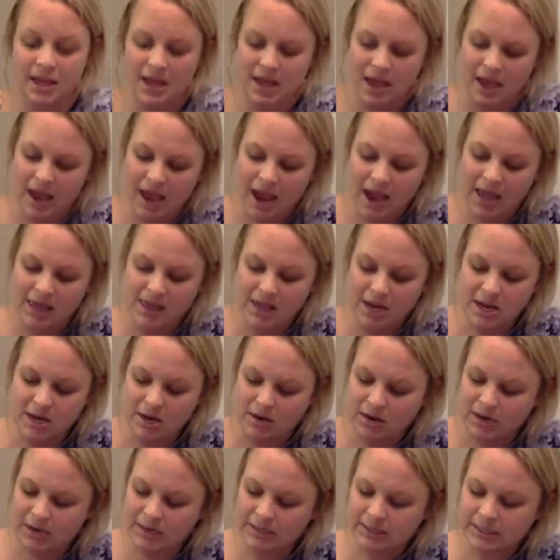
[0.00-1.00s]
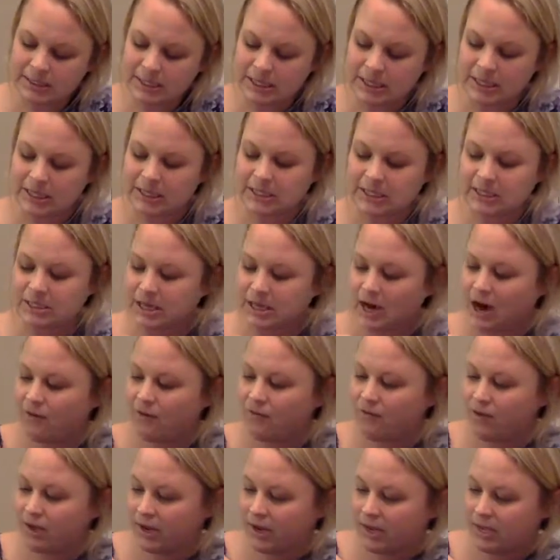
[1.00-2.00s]
And then you can see the
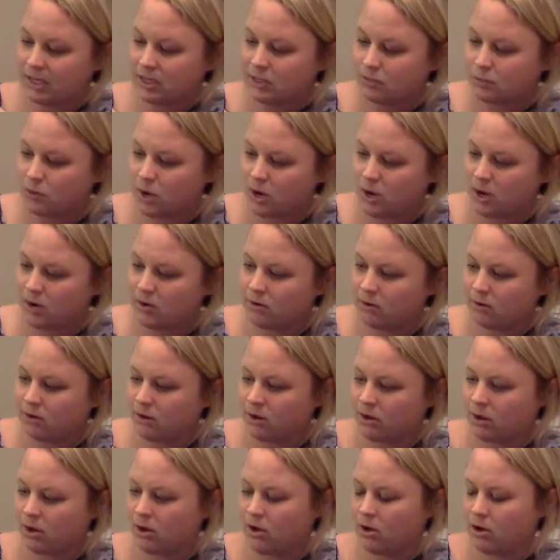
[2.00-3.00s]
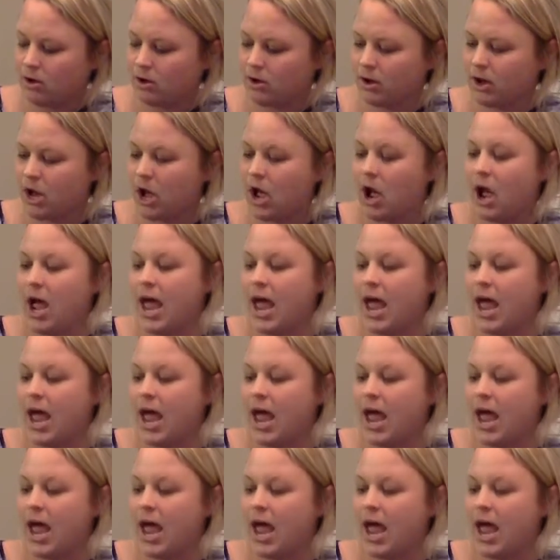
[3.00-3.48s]
esophagus running along,